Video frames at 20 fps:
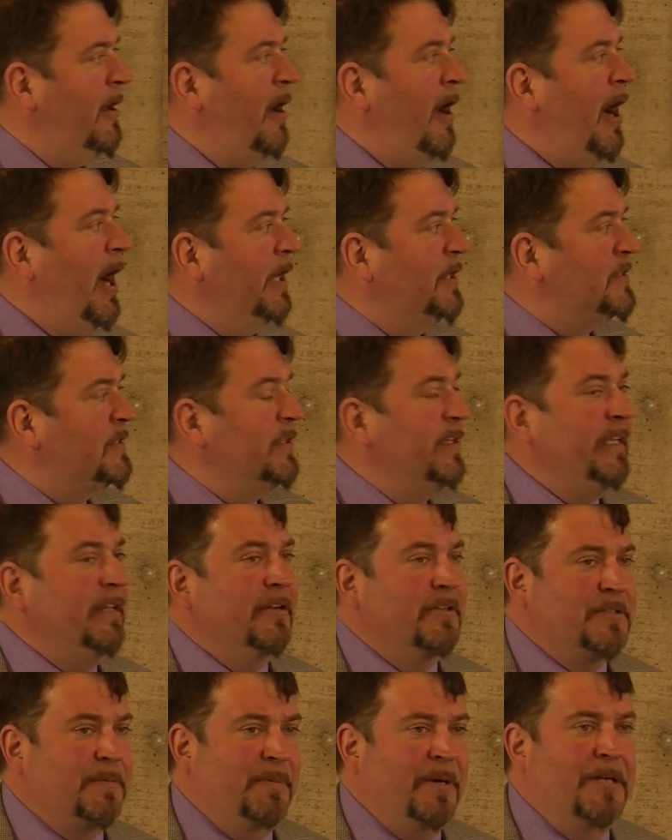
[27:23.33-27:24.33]
Honestly,
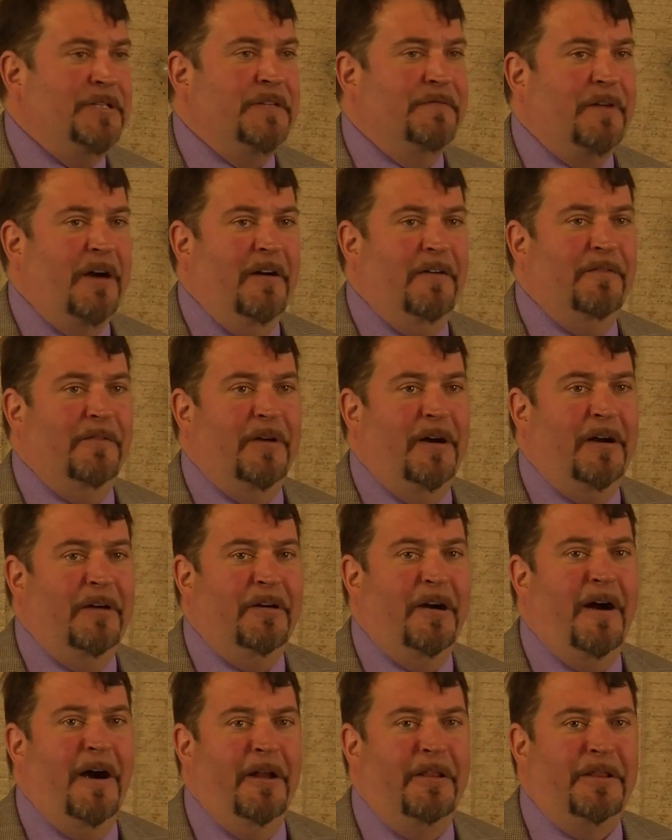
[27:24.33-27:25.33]
there's a bunch of
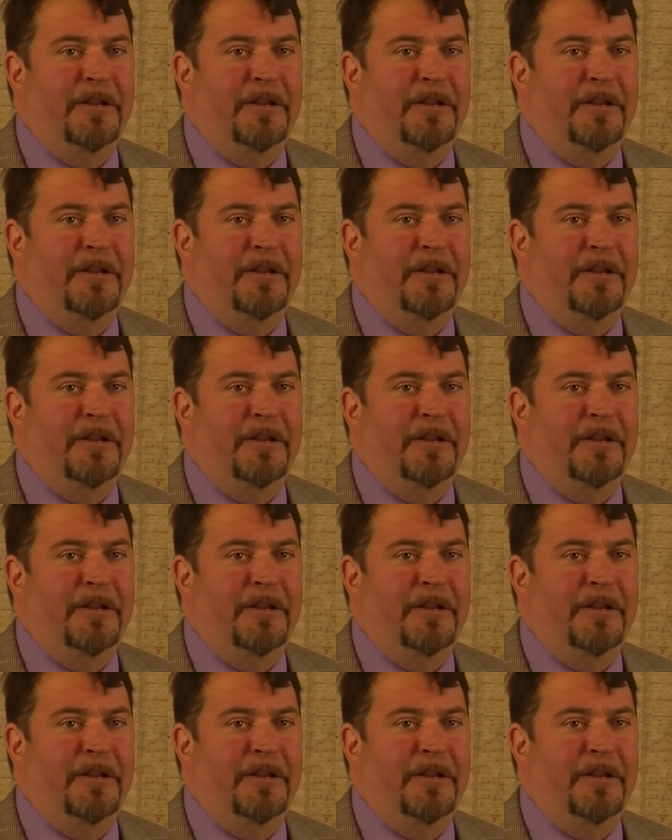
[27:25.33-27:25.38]
our